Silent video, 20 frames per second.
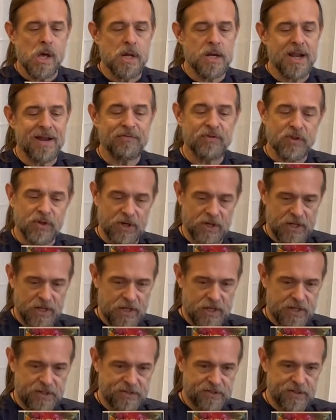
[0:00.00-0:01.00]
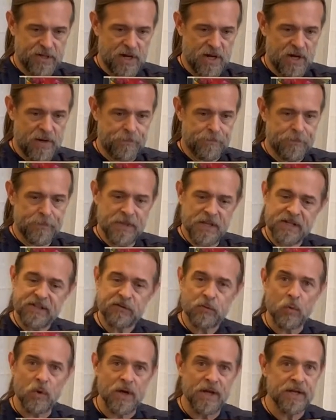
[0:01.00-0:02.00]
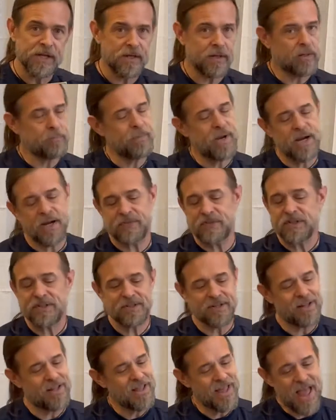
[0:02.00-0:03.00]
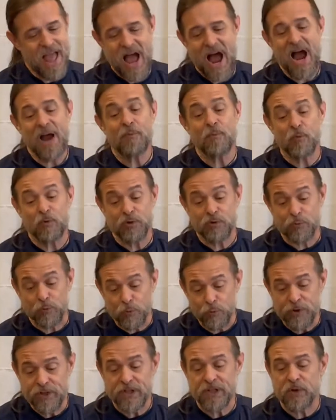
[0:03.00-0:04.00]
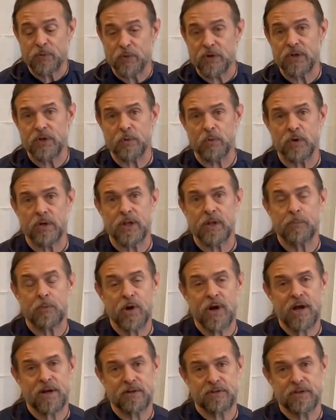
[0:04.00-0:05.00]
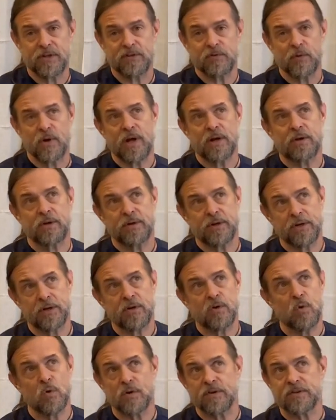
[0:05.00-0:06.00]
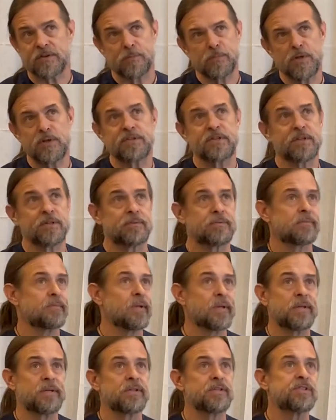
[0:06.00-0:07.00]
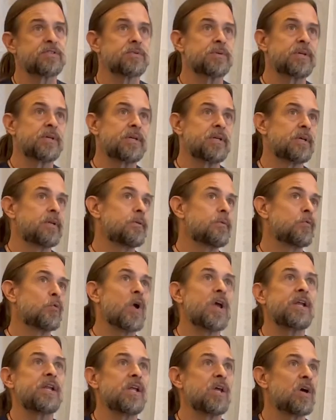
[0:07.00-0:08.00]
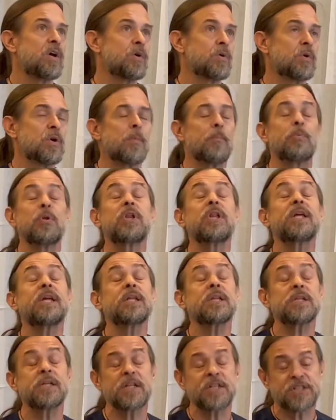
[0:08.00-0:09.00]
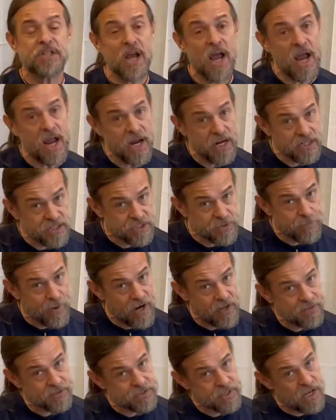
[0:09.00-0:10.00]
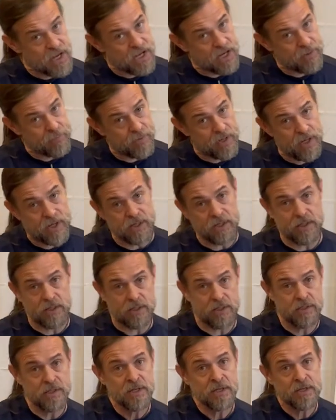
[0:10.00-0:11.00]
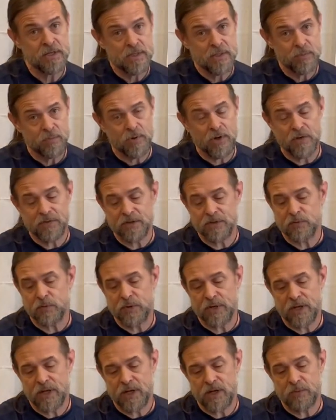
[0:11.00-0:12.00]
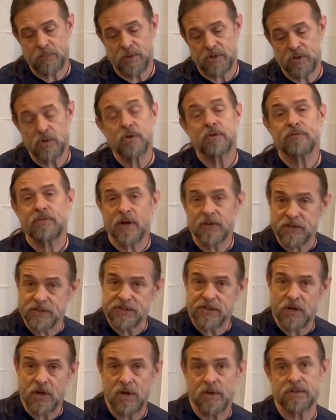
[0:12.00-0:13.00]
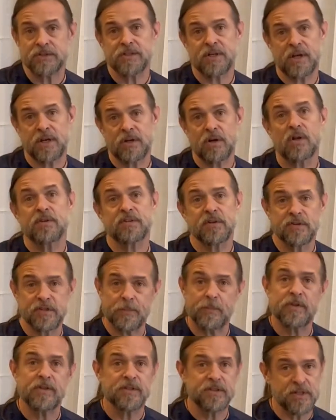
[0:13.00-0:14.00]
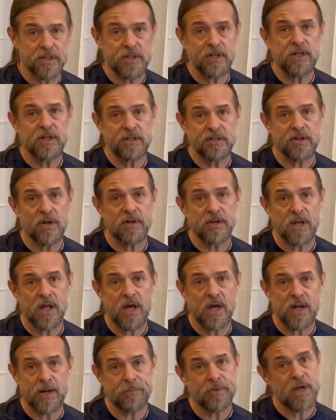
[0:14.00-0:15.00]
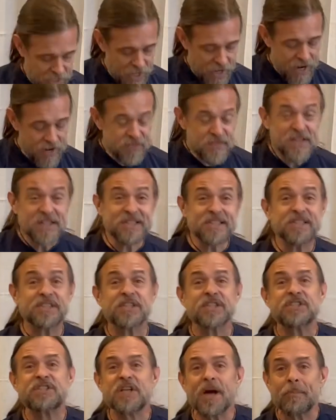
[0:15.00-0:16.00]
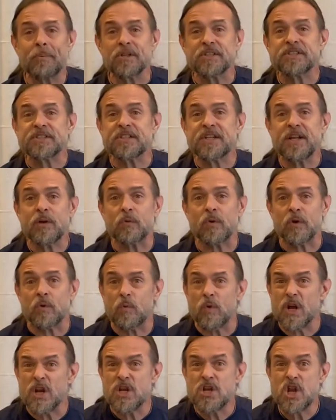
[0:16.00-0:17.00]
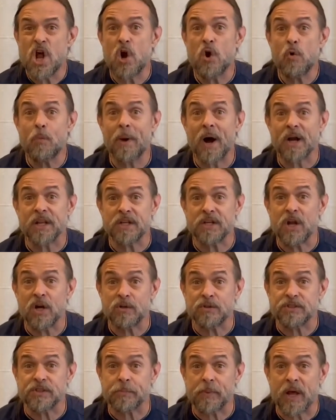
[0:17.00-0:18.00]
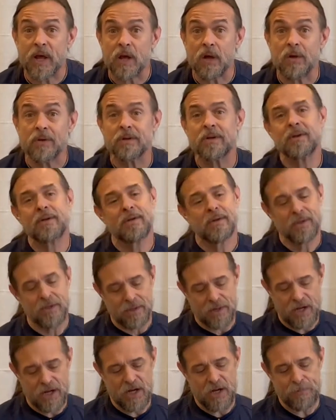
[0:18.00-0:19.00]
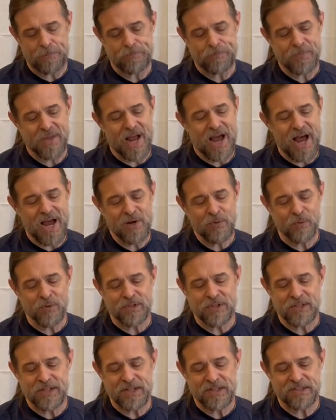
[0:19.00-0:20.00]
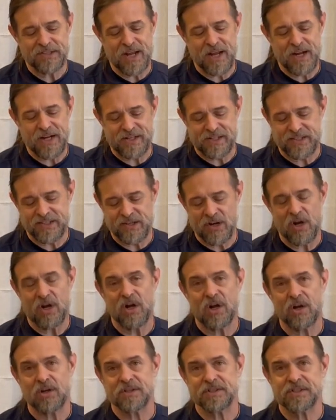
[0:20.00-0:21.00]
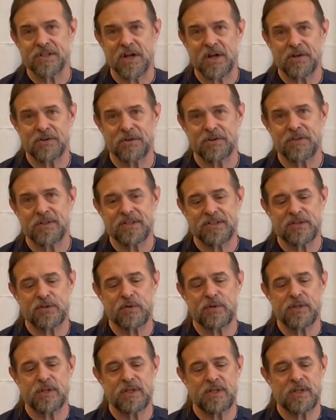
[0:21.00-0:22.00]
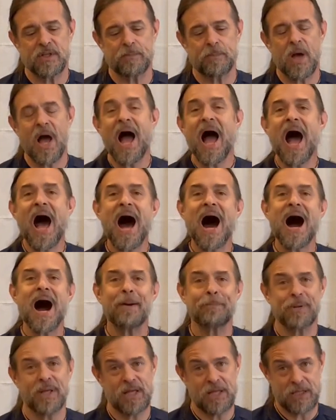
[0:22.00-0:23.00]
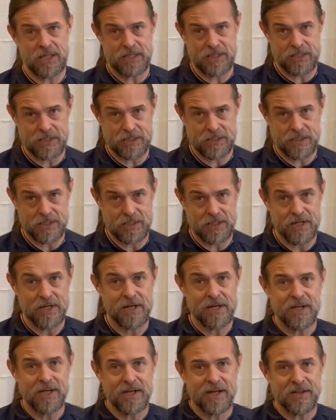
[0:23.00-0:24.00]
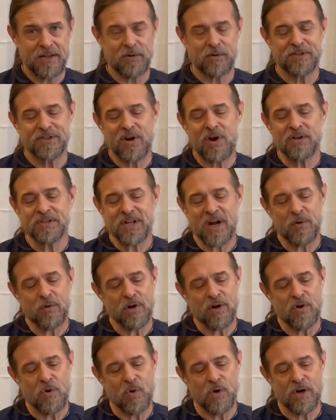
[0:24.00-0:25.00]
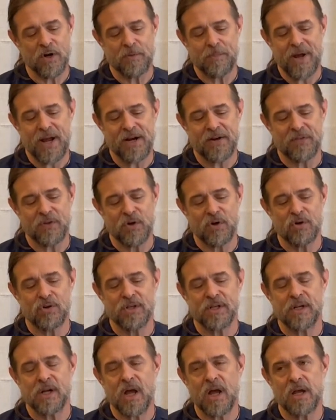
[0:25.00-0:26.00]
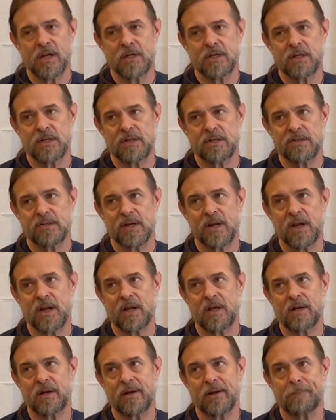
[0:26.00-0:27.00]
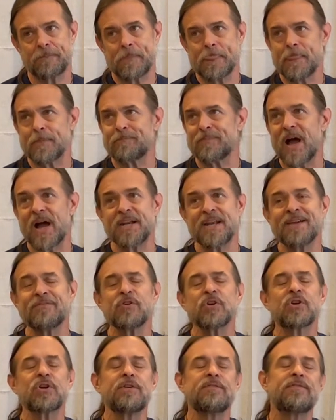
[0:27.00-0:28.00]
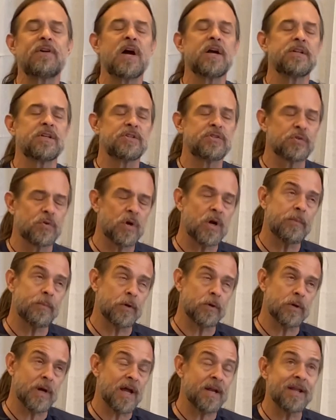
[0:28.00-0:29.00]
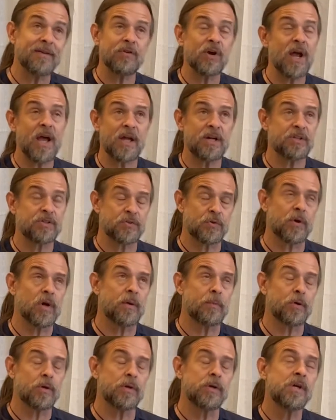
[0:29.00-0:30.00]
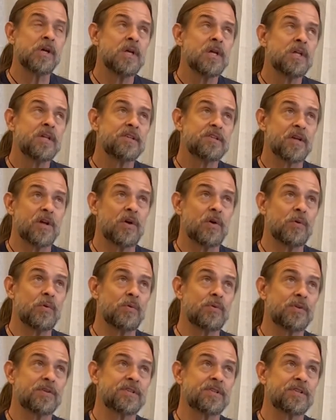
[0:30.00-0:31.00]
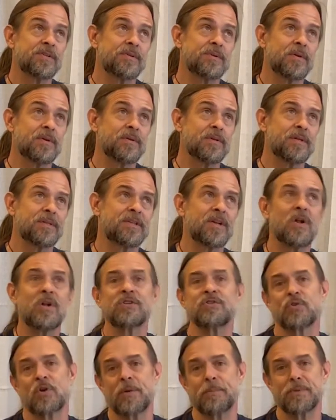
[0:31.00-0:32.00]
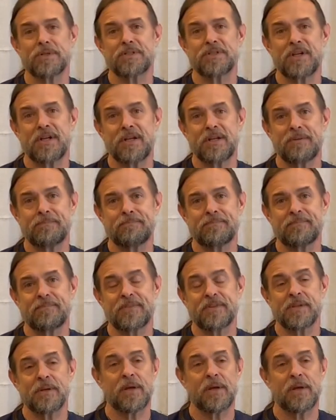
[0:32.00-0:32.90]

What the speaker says: Nevertheless, this one, man, I was really, really, really proud of this record. And of course, the music industry and radio completely changed by the time I brought this one out. But you can find the songs and also some of the CDs online. And this is the double secret one nobody knows about. I released 8 songs under the pseudonym Hophead. They were songs I recorded back in the early 90s, and I never could find a drummer. I never had a drummer. So it's all drum machine.